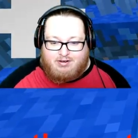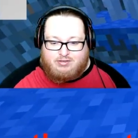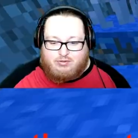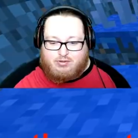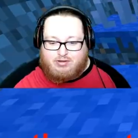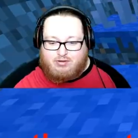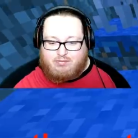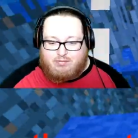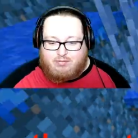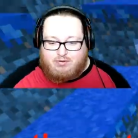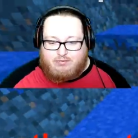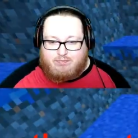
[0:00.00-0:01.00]
To our little
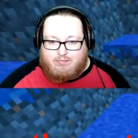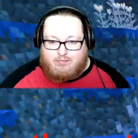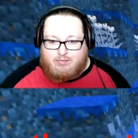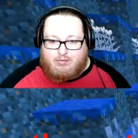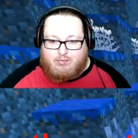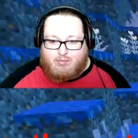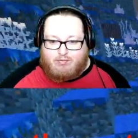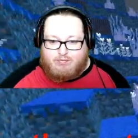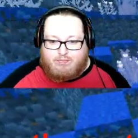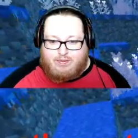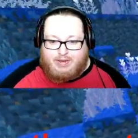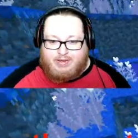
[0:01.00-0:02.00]
wolf, moon wolf
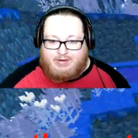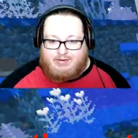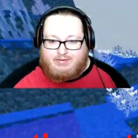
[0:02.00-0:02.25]
bat.